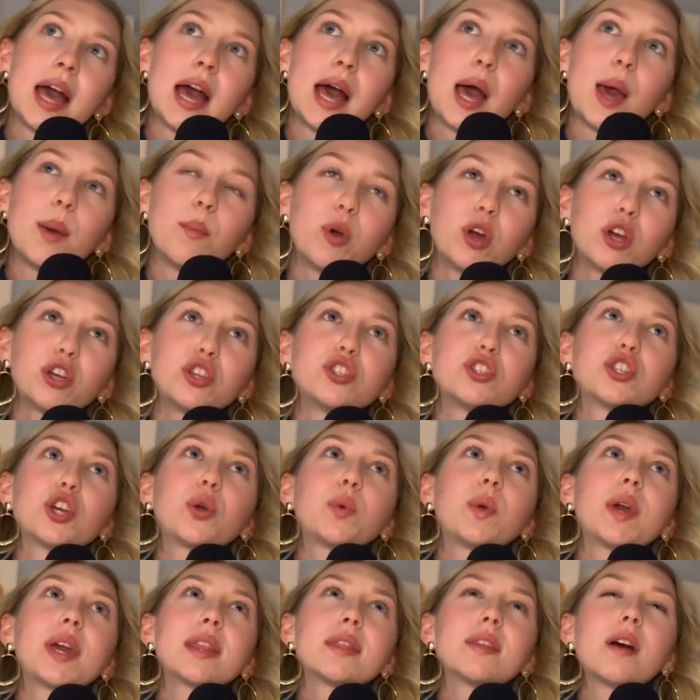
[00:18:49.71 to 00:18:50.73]
am I
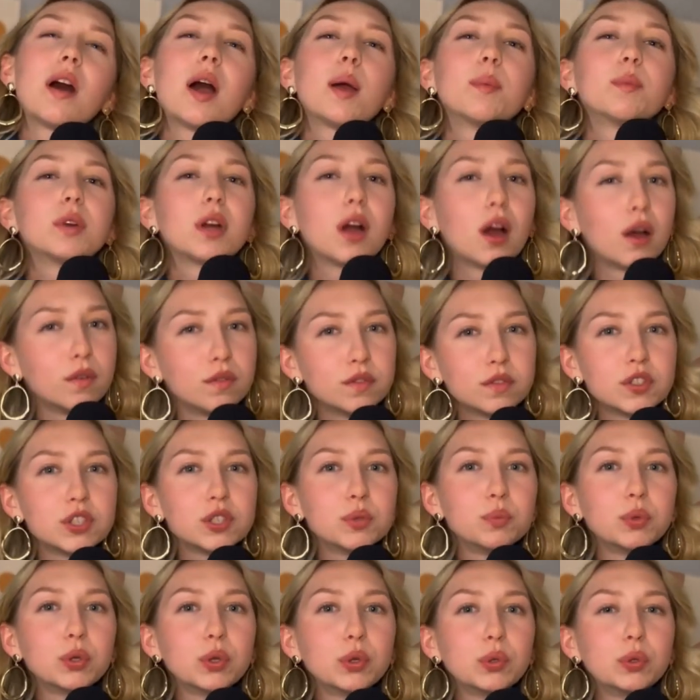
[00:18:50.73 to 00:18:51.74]
showing that I'm
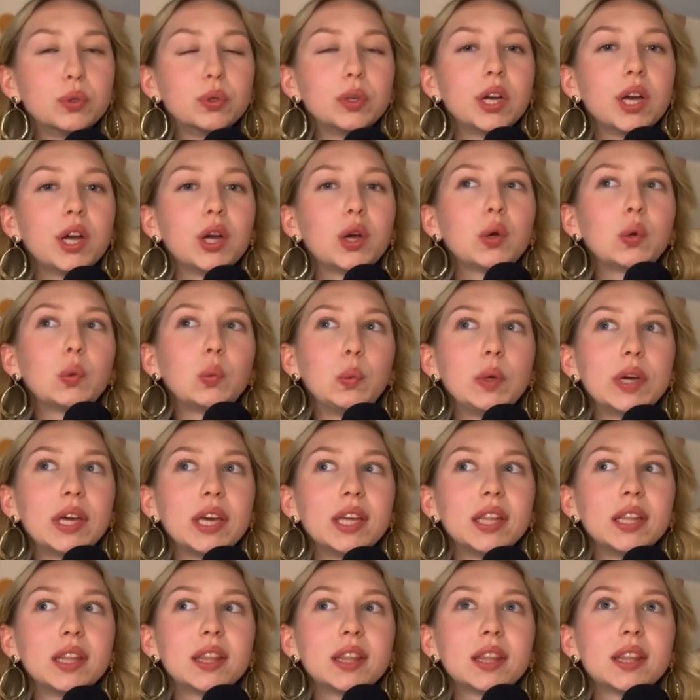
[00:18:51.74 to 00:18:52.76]
comfortable
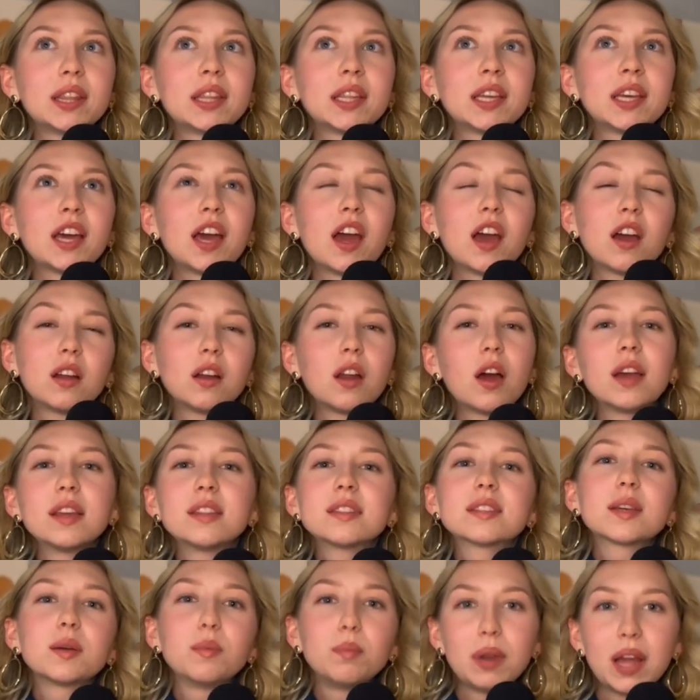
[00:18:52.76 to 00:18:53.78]
with a client's
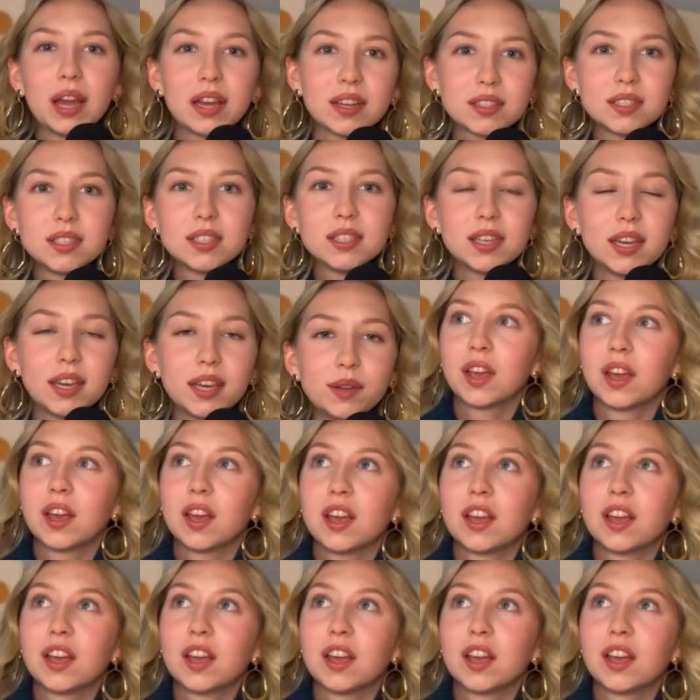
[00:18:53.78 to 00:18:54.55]
complexity?